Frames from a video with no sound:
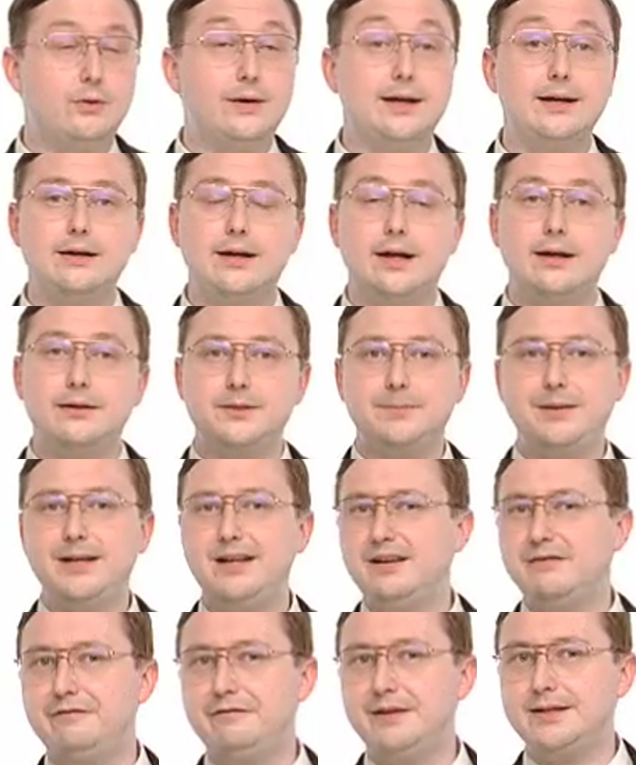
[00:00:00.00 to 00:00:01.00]
Oh, and
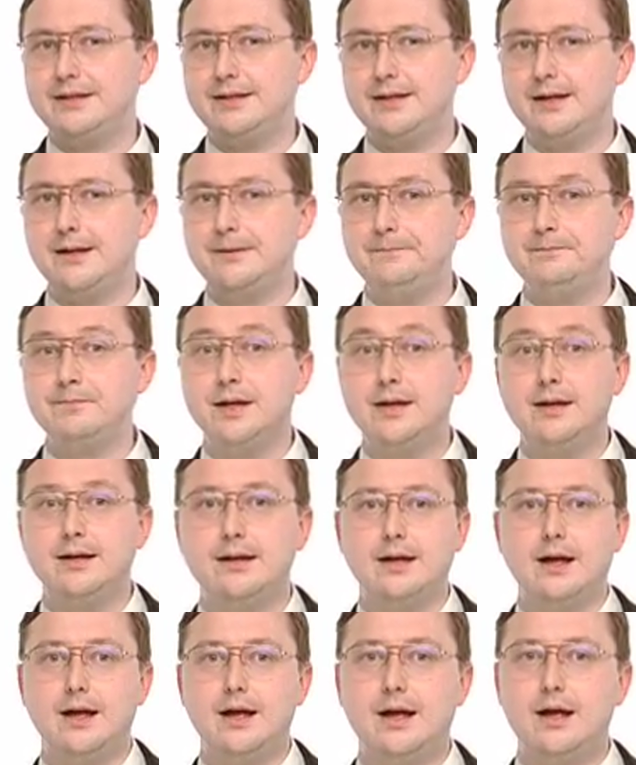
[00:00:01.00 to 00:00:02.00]
speaking of Vista,
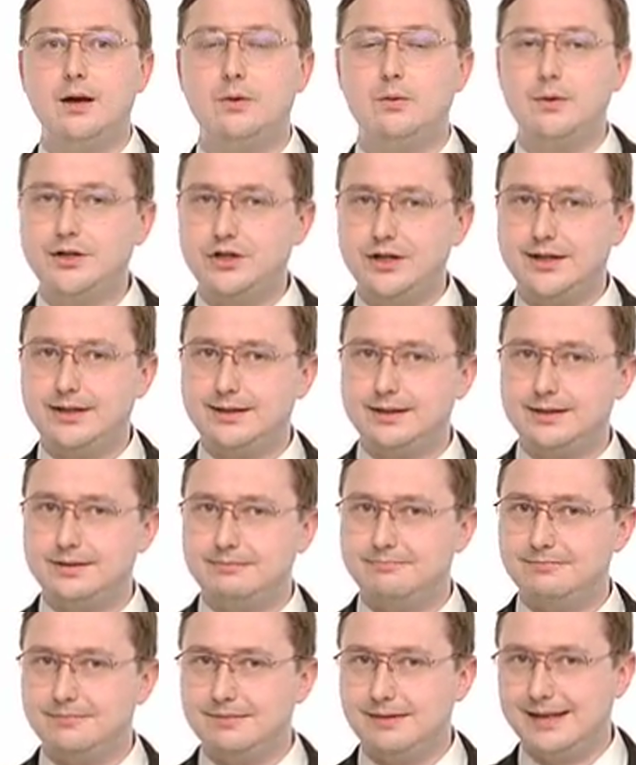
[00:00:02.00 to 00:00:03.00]

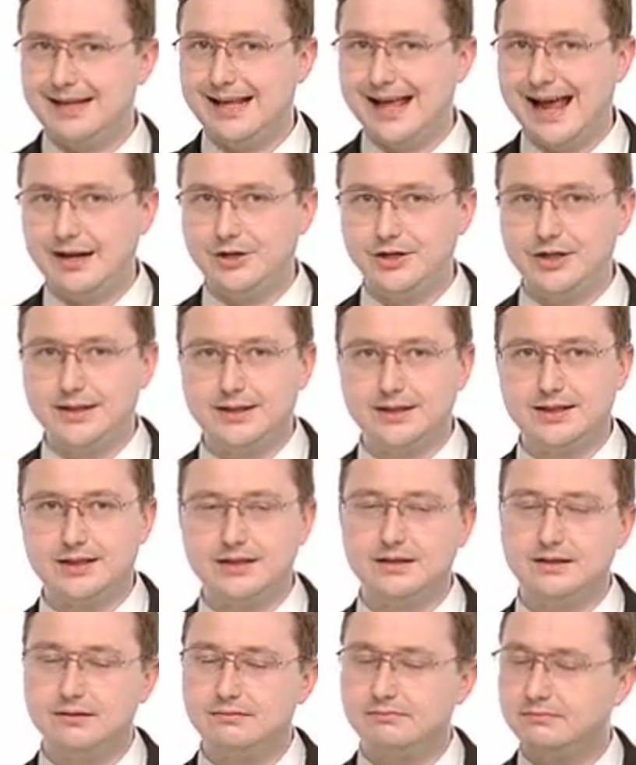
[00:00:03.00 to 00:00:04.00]
widgets,
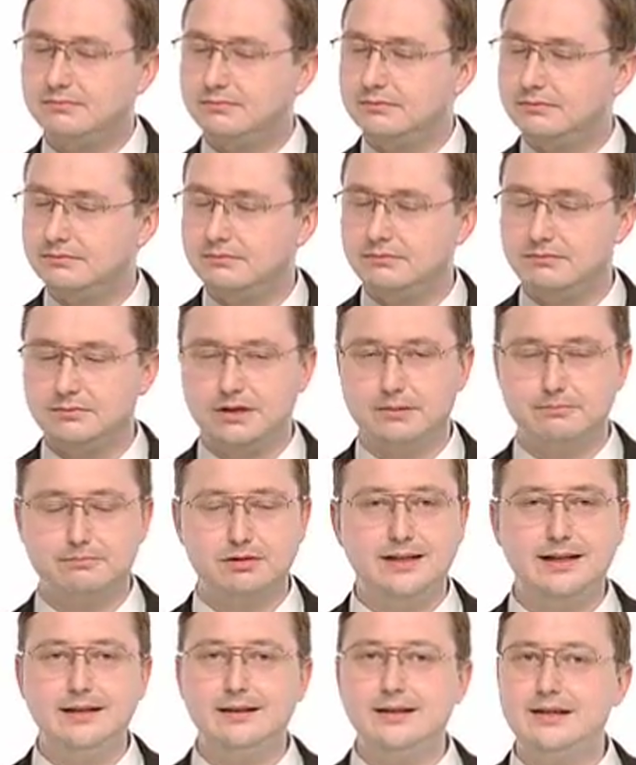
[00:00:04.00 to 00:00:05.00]
gadgets,
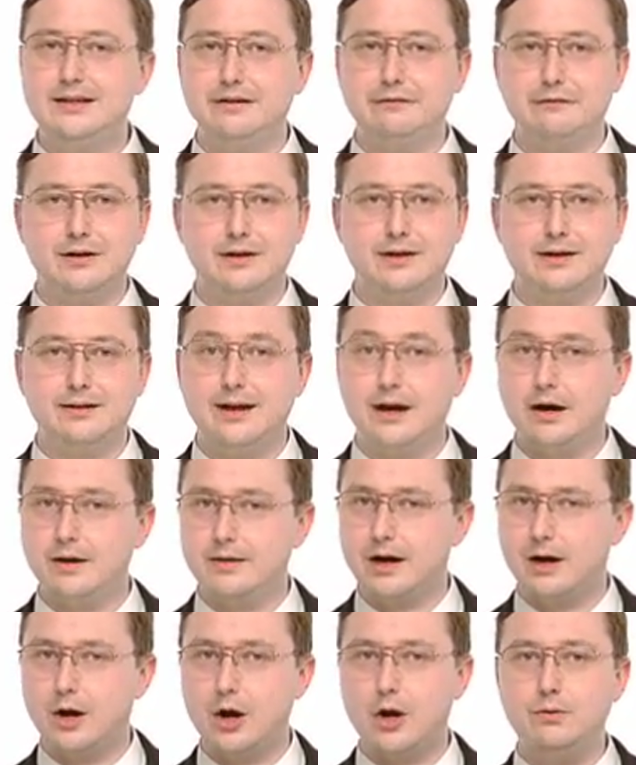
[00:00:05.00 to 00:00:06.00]
completely different. They
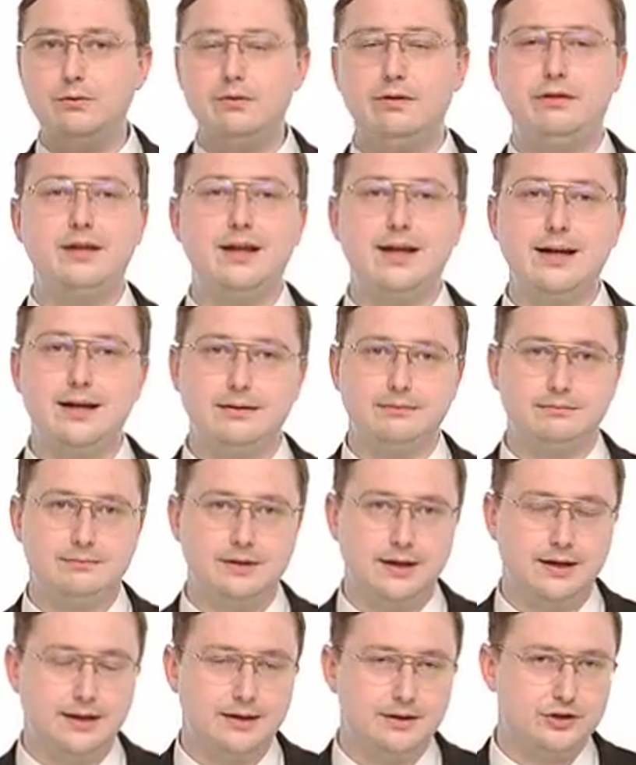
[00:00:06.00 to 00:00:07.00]
are their own thing.
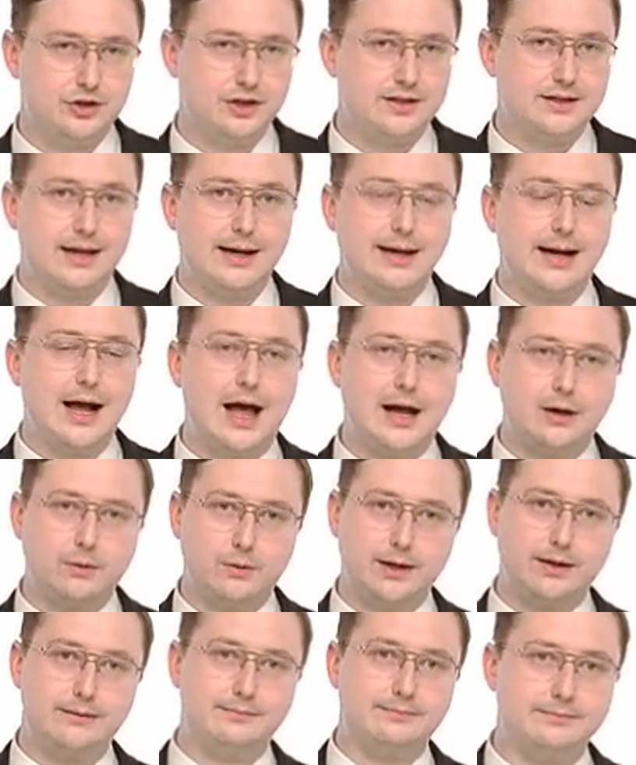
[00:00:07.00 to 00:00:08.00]
It's just like
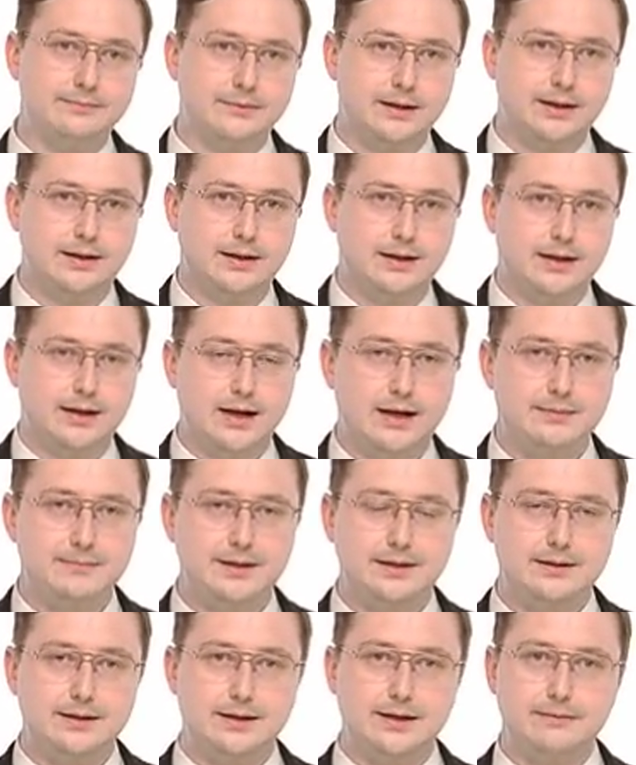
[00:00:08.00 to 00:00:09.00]
Aqua.
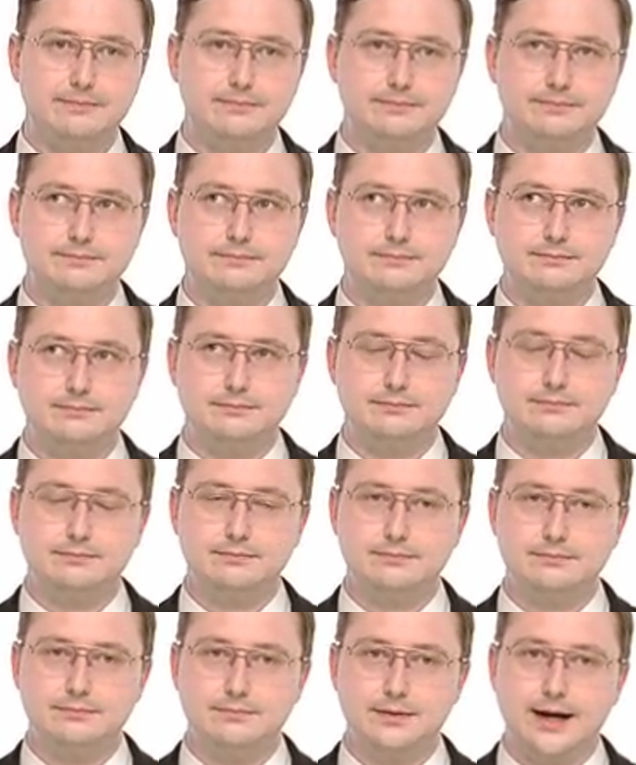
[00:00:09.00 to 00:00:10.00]
I mean,
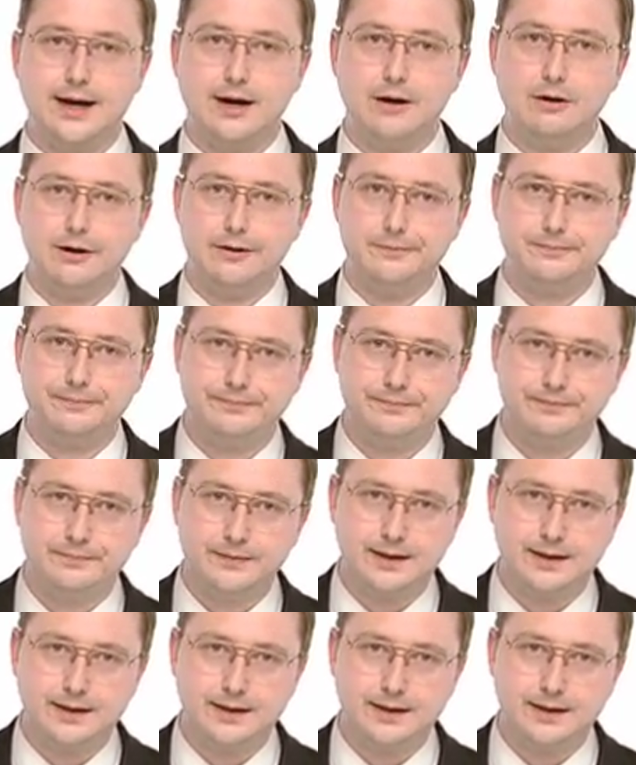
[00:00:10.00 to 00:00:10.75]
Era.